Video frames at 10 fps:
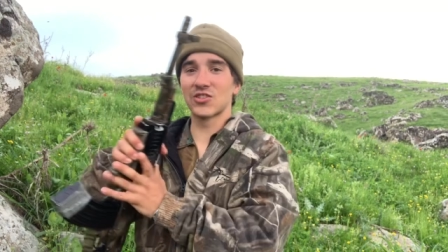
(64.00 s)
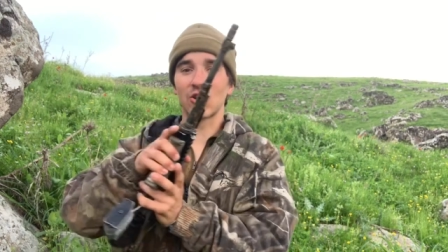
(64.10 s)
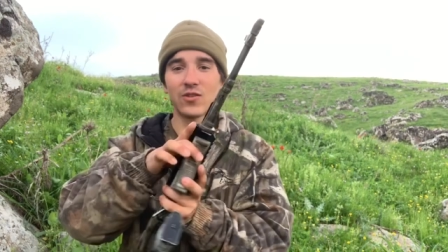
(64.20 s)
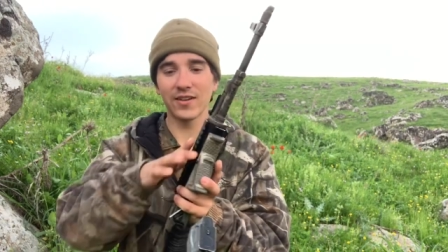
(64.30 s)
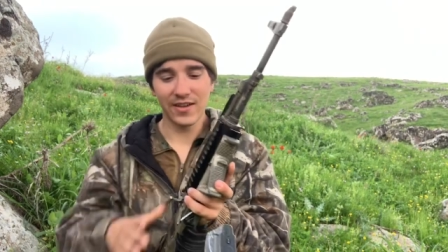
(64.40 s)

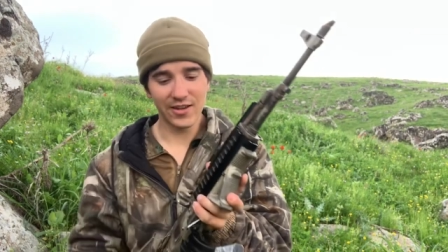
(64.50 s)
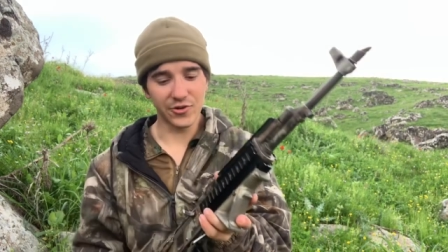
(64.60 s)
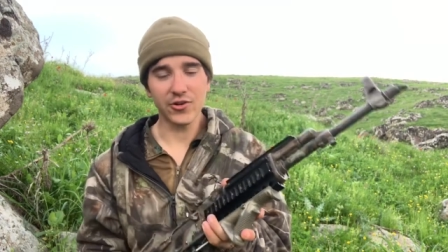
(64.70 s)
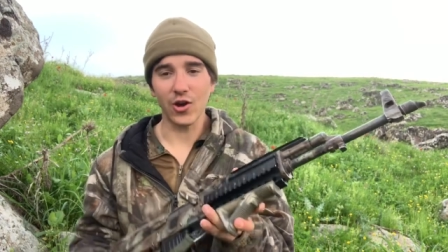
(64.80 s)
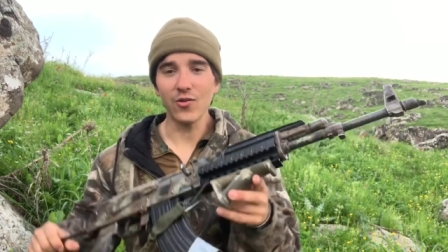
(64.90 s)
so
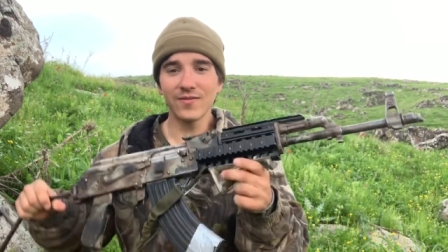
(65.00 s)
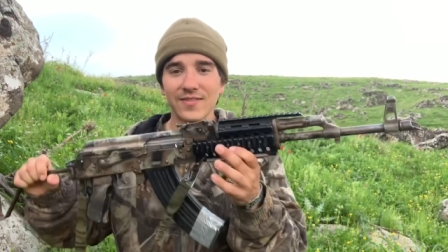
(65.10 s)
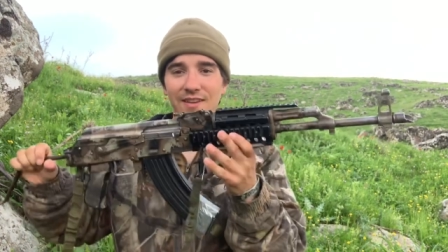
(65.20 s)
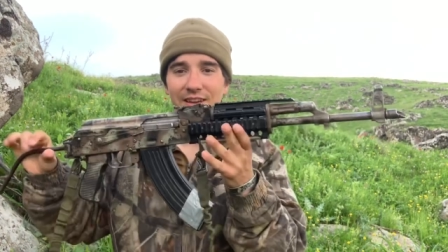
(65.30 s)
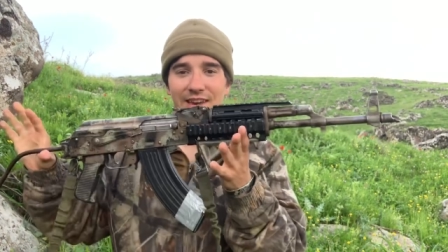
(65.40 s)
here you go,
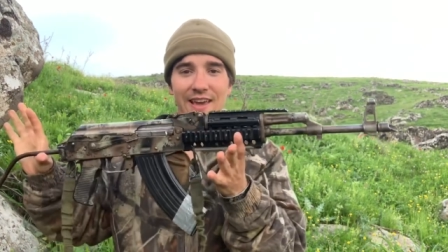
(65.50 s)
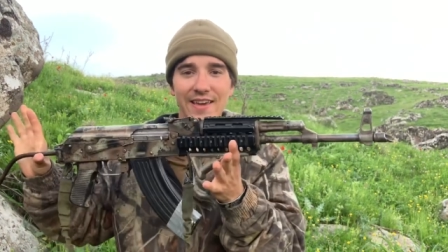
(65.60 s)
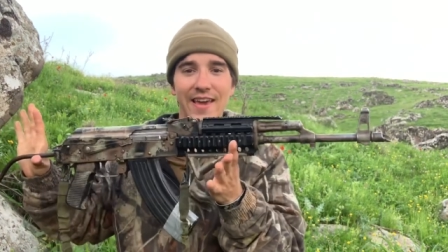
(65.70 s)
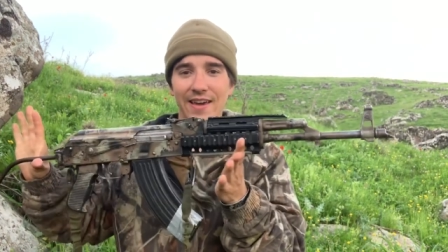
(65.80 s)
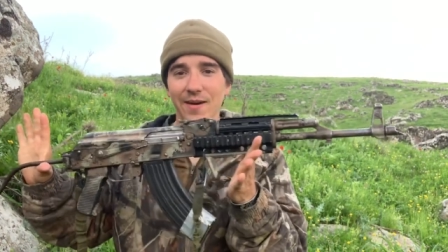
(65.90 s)
an
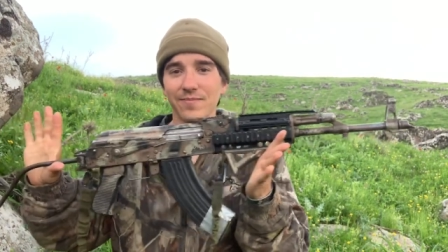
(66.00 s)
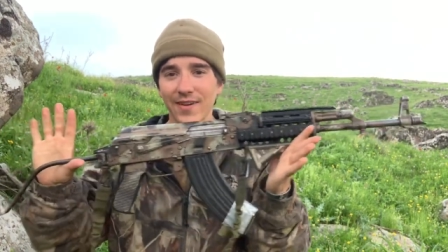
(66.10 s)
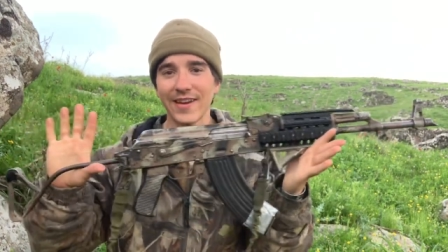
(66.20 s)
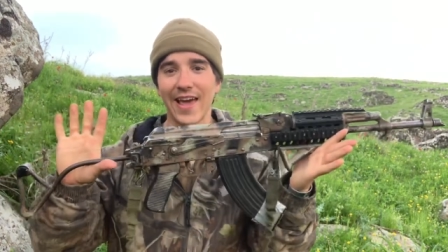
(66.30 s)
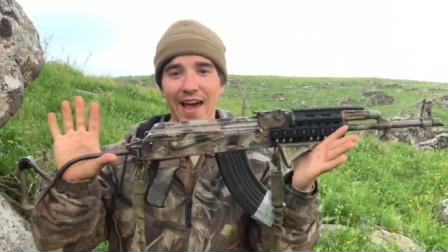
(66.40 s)
A K M,
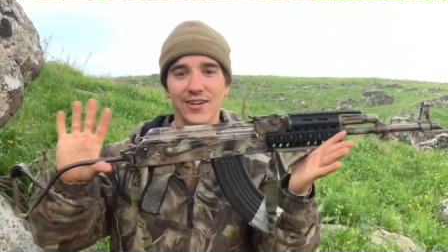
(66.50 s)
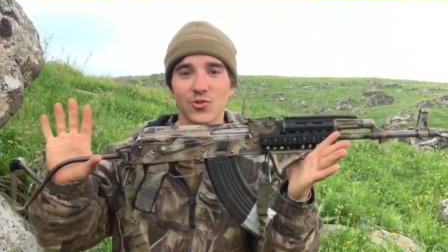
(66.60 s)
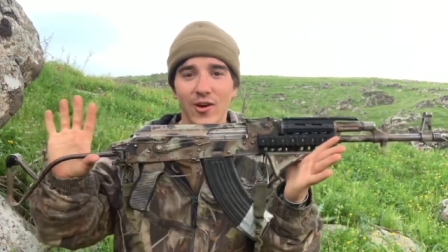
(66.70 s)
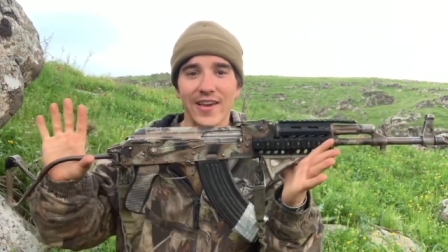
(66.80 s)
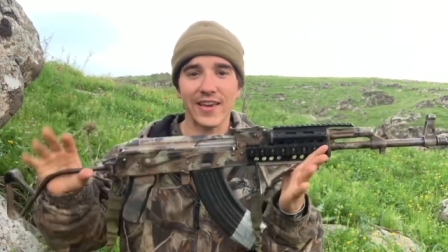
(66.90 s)
an
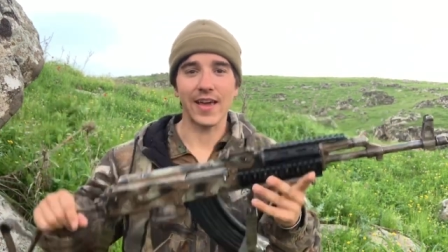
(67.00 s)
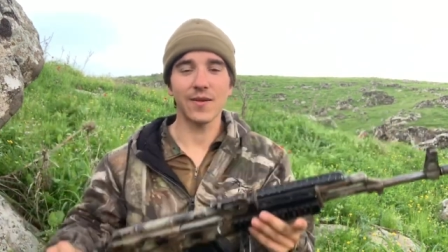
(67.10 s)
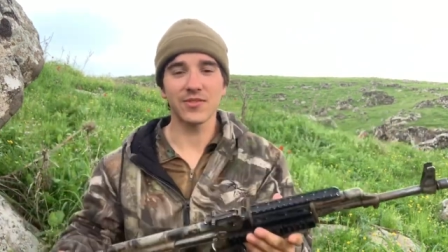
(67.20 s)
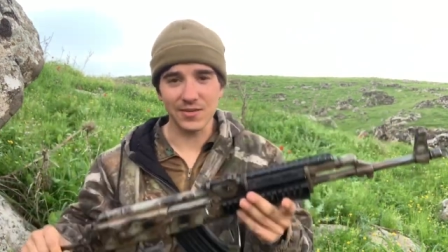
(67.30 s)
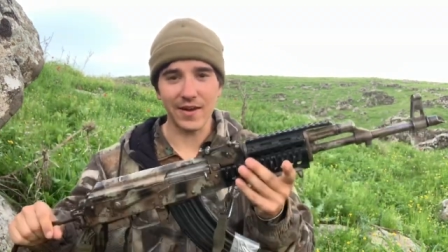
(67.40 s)
actual A K
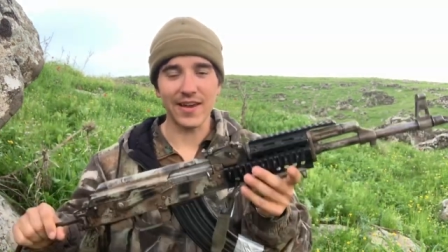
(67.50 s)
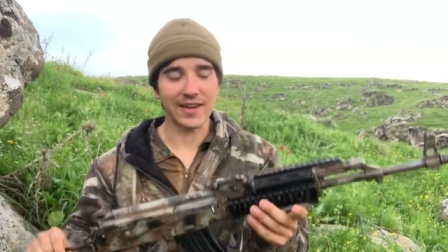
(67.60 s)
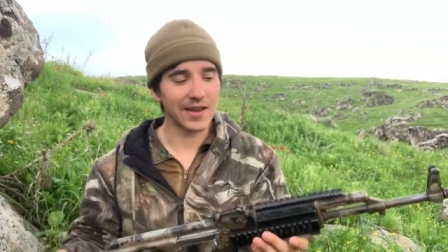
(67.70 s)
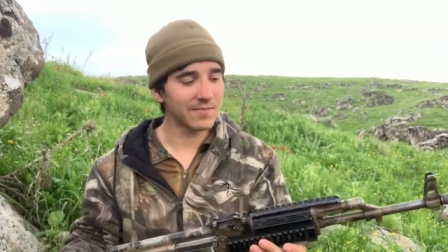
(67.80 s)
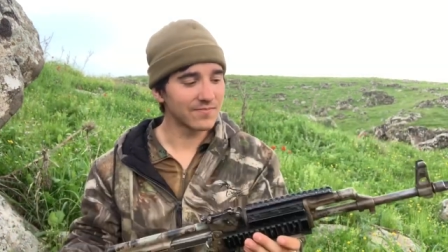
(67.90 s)
M, this is my
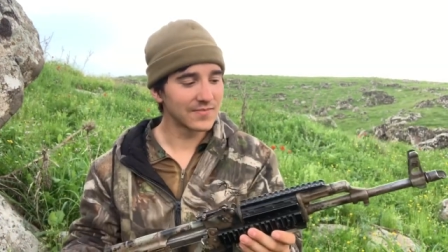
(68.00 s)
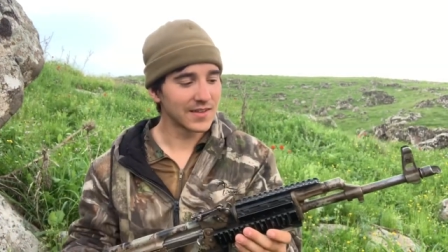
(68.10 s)
A K M.